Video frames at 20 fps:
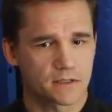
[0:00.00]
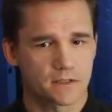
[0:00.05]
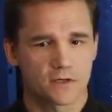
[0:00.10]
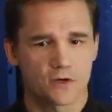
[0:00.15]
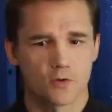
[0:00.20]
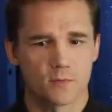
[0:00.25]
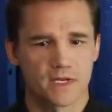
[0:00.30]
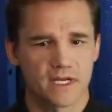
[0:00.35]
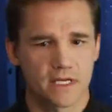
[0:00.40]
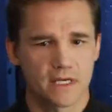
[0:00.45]

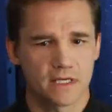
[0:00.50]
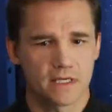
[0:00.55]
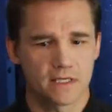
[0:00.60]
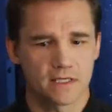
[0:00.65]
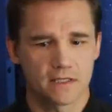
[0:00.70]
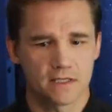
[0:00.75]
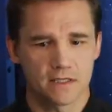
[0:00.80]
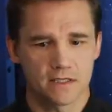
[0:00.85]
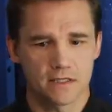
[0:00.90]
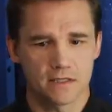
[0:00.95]
culminating
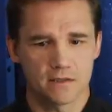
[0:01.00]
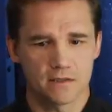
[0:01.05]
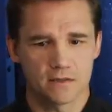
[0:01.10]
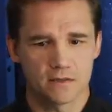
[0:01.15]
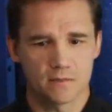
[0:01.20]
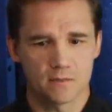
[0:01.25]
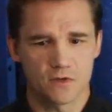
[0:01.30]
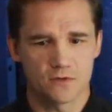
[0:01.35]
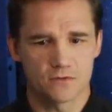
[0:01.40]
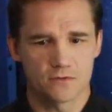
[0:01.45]
in the,
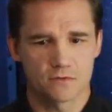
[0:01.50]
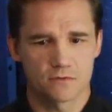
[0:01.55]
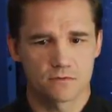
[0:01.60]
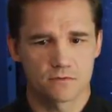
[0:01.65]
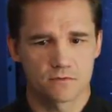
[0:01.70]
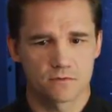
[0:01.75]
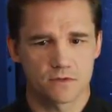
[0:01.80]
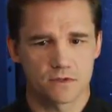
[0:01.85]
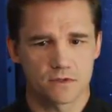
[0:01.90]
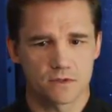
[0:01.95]
the most
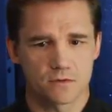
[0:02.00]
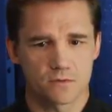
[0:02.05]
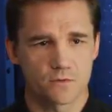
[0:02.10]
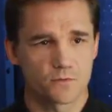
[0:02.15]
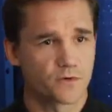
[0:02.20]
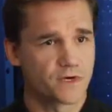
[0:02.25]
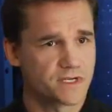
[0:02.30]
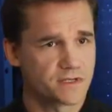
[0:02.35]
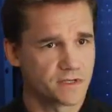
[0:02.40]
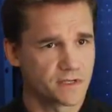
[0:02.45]

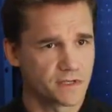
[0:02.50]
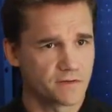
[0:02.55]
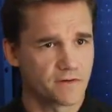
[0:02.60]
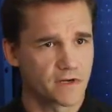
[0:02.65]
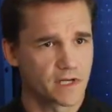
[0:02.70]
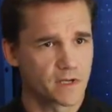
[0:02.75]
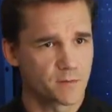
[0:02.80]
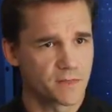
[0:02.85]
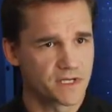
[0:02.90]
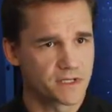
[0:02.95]
recent
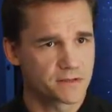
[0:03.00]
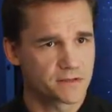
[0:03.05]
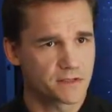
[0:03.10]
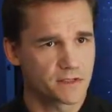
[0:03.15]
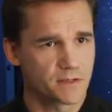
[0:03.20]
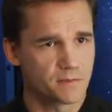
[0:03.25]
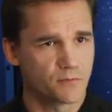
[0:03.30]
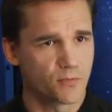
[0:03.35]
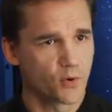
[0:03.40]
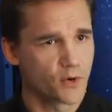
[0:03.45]
developments
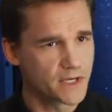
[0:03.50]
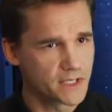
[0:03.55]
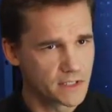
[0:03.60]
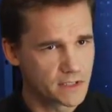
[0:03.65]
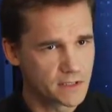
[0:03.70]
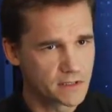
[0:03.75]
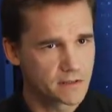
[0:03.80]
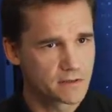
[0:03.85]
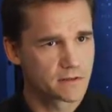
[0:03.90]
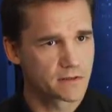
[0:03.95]
in
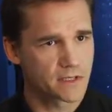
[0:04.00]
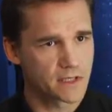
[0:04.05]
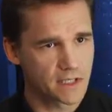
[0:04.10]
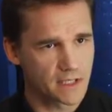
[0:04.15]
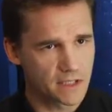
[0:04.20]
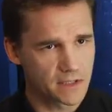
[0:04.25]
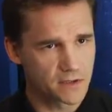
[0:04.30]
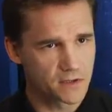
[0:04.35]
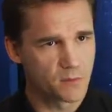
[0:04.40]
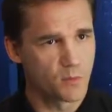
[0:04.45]
Boydton
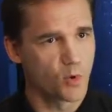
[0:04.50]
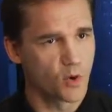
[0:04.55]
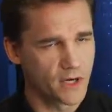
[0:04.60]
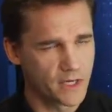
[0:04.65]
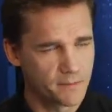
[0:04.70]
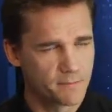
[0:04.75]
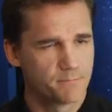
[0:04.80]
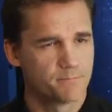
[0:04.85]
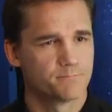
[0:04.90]
and Des Moines.